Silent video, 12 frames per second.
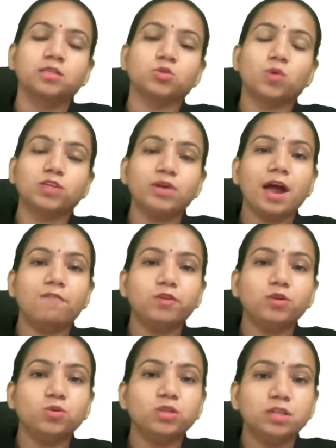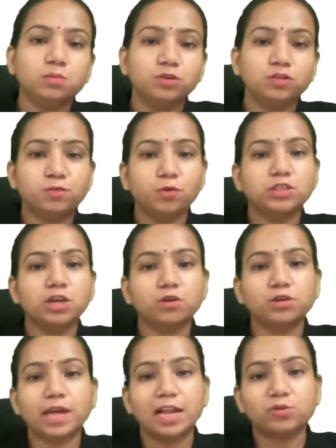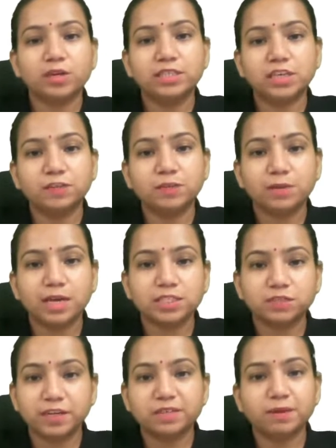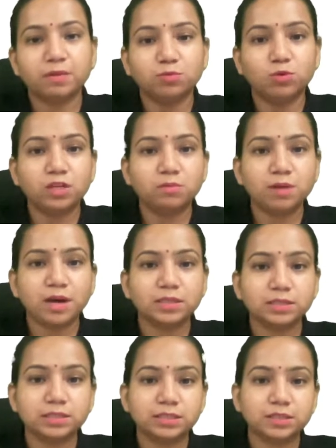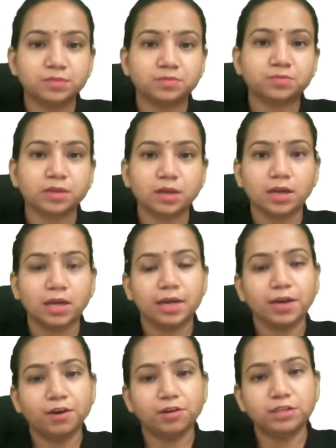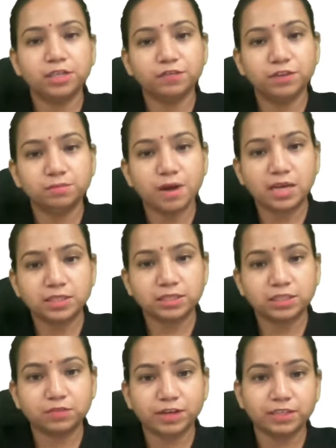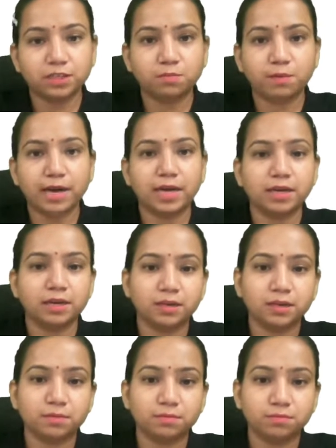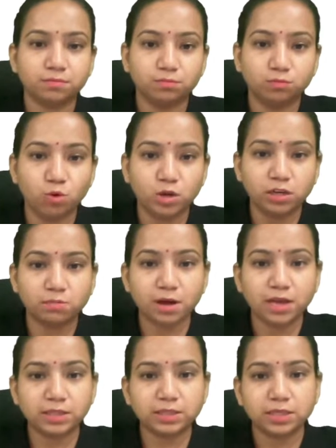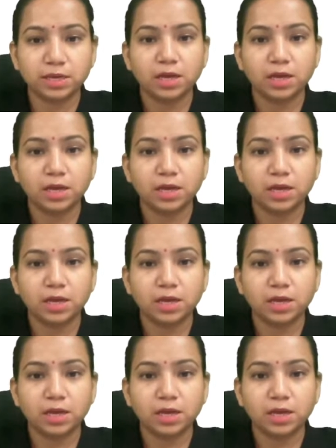So what do you have to know? The number of moles, how you calculate given mass divided by molar mass. Here given mass divided by molar mass